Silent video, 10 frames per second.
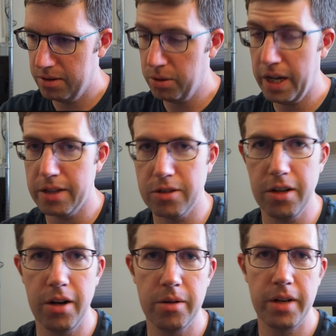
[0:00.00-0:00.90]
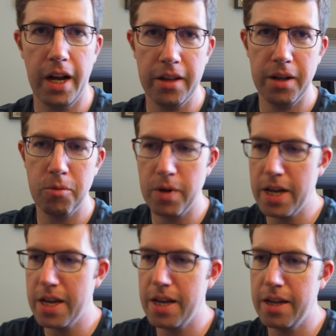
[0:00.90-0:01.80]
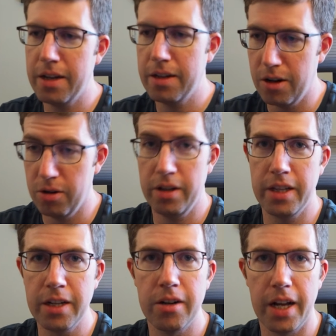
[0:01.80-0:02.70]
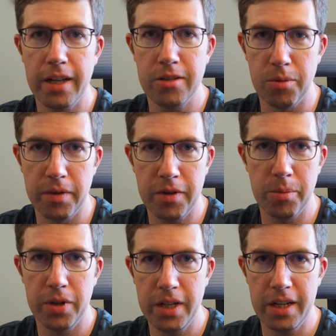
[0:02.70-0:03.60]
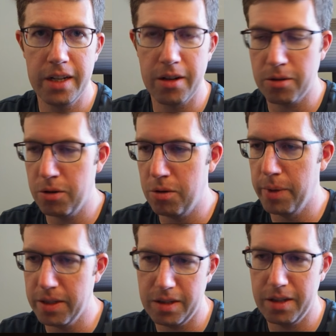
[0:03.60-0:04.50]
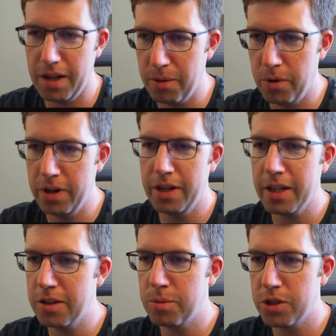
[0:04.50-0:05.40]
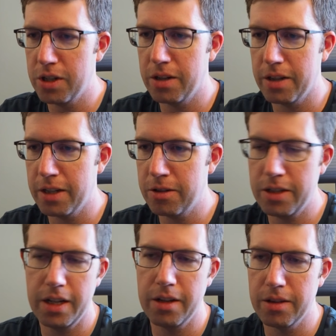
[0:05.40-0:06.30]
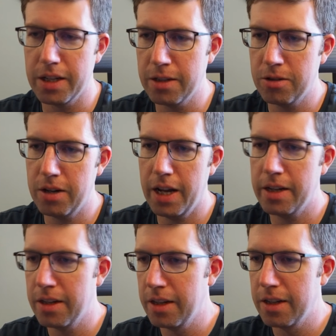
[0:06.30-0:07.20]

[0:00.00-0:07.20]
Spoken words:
Okay, so now that we are on the internet, so we've completed our goal basically. I wanted to get this machine on the internet.